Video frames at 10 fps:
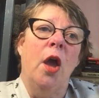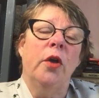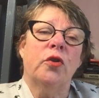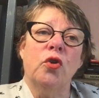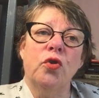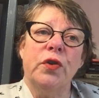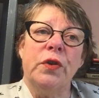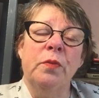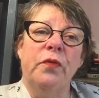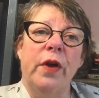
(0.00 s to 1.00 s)
So there's
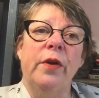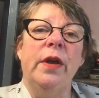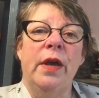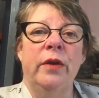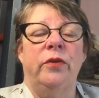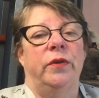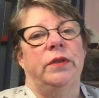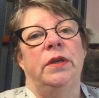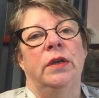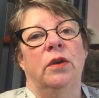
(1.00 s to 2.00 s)
some very
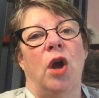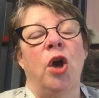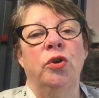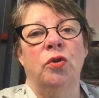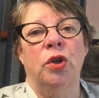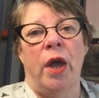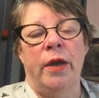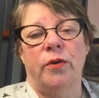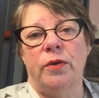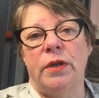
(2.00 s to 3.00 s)
interesting
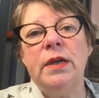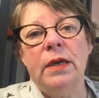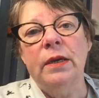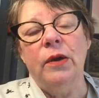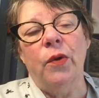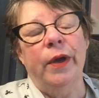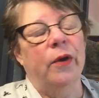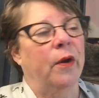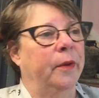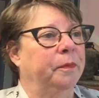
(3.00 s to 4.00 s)
underlying critiquing going
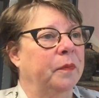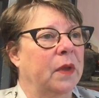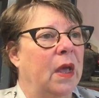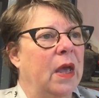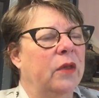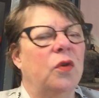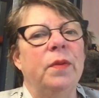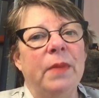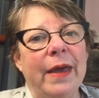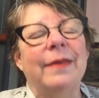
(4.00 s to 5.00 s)
on. So
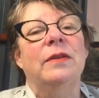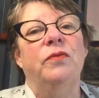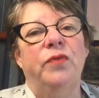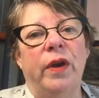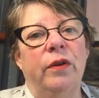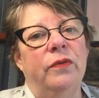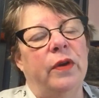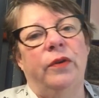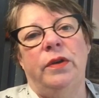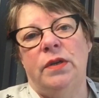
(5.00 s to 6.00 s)
it makes it a very,
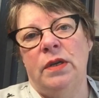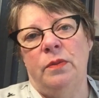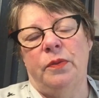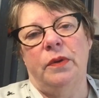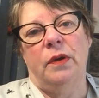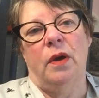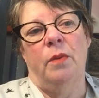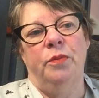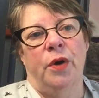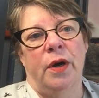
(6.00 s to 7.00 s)
very deep
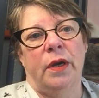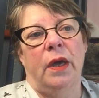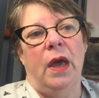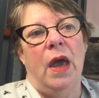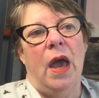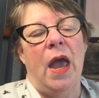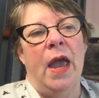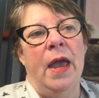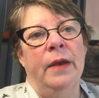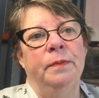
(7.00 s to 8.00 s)
book.
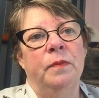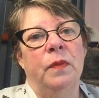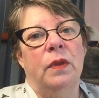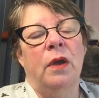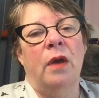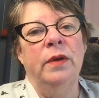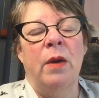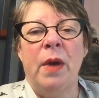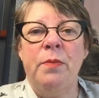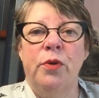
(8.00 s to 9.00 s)
And
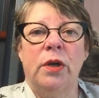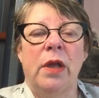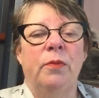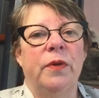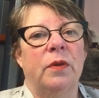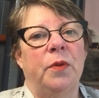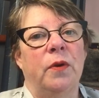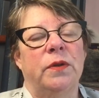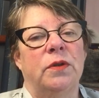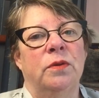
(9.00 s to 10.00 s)
now my book club was
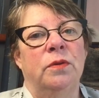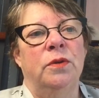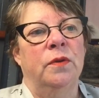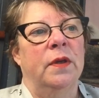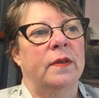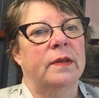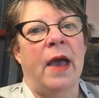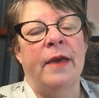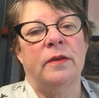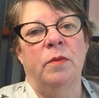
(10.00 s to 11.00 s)
supposed to do this
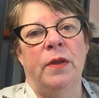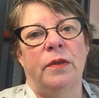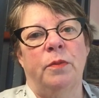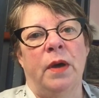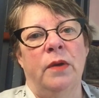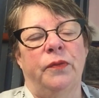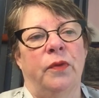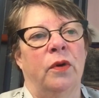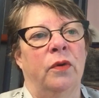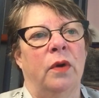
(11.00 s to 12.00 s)
last month, but
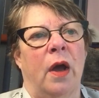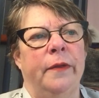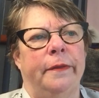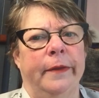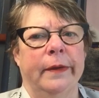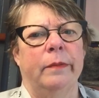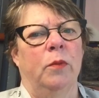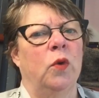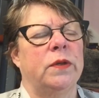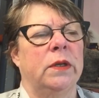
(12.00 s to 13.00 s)
for, I think,
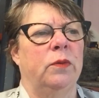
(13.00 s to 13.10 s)
mostly